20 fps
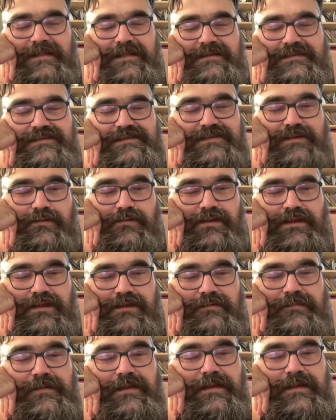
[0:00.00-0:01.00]
It's so
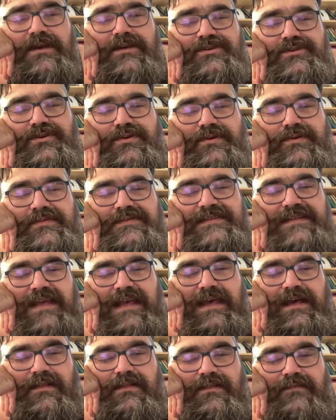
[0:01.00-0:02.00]
good. Truth's a
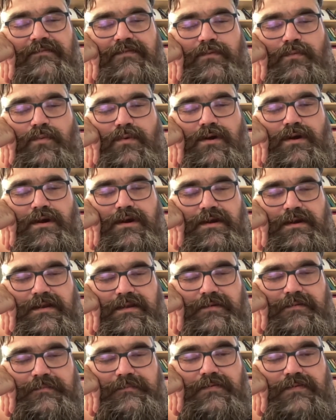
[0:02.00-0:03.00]
hell of a word.
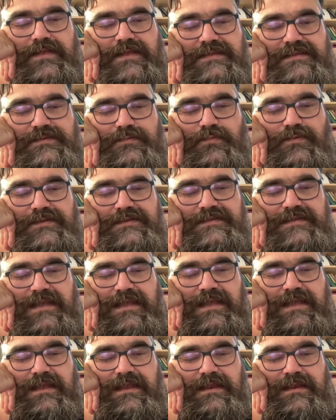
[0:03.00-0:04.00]
This was
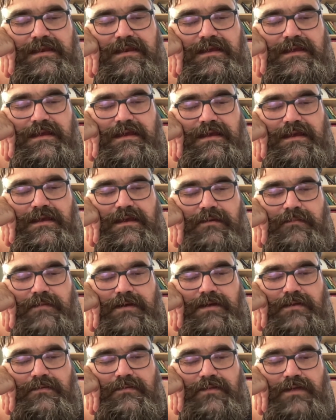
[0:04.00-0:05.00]
in
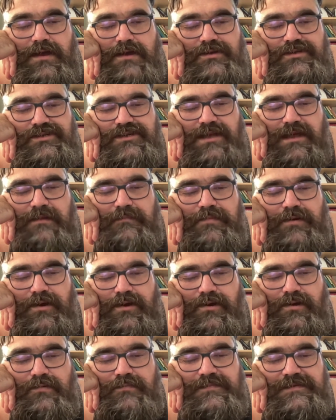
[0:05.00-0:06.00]
Longshot
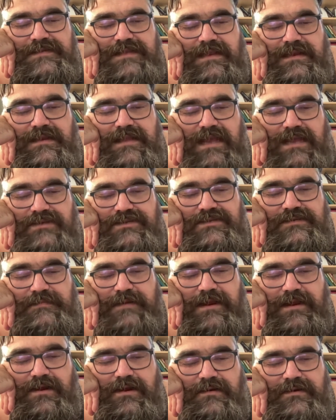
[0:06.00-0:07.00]
Poems and Catches My
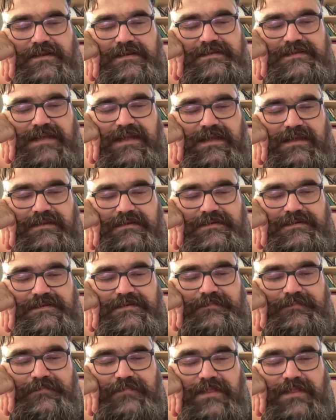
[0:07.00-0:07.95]
Heart in Its Hands.